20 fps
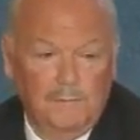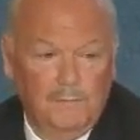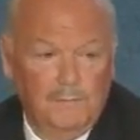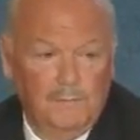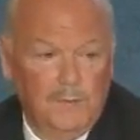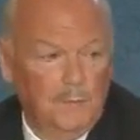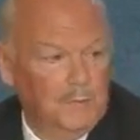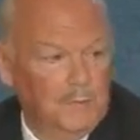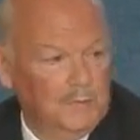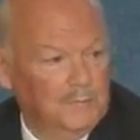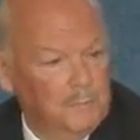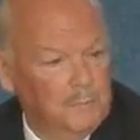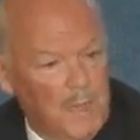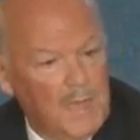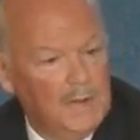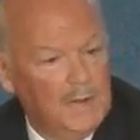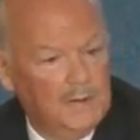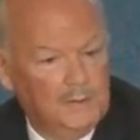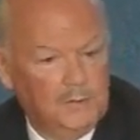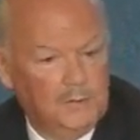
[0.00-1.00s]
nobody's
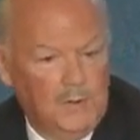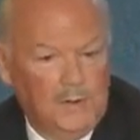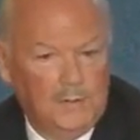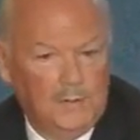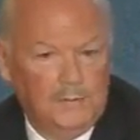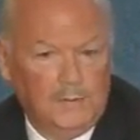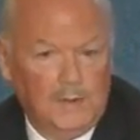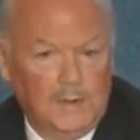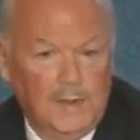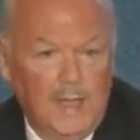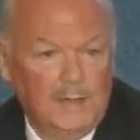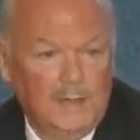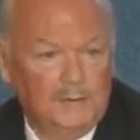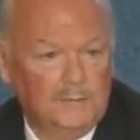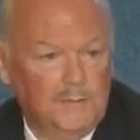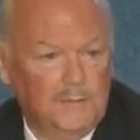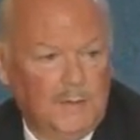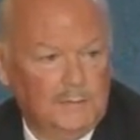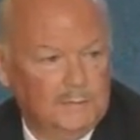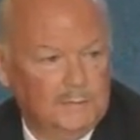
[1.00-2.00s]
penetrated the
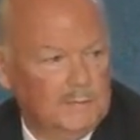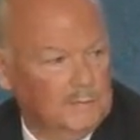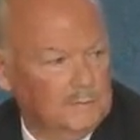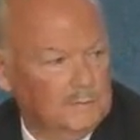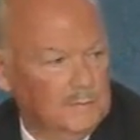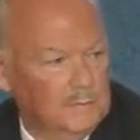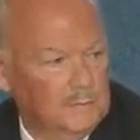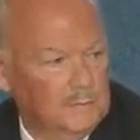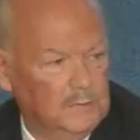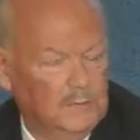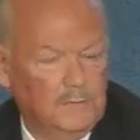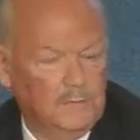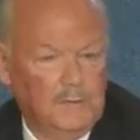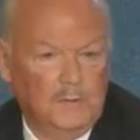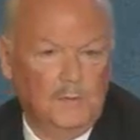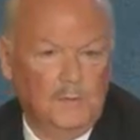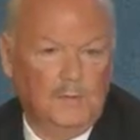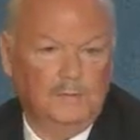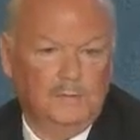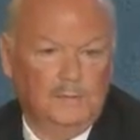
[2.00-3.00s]
classified systems the
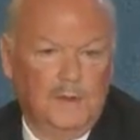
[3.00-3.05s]
U.S.